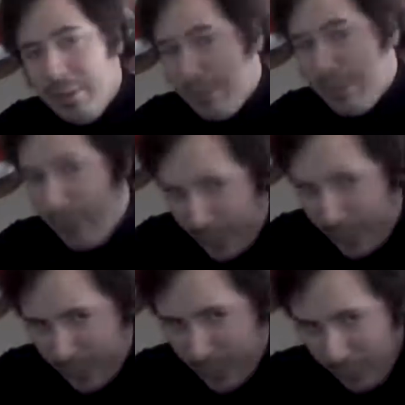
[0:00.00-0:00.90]
We were
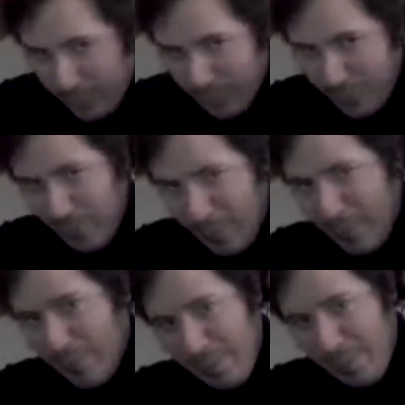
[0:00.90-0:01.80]
like, come on, let's film all
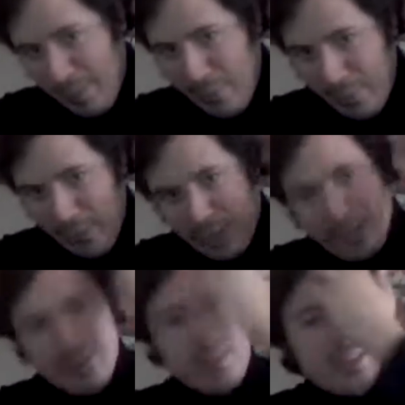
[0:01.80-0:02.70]
this stuff before it
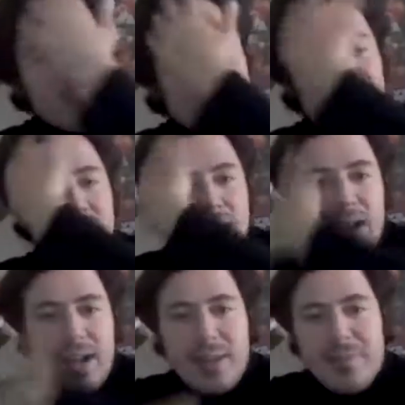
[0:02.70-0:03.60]
rains.
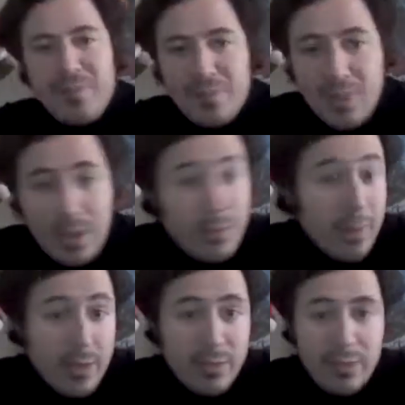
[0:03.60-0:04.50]
And we
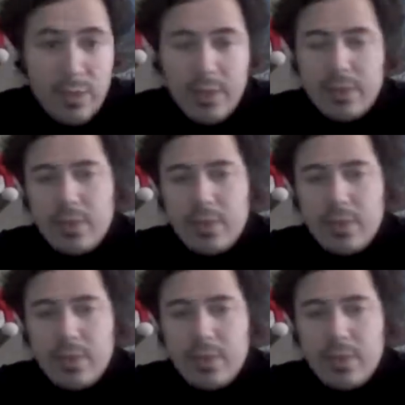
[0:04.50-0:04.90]
managed to do it.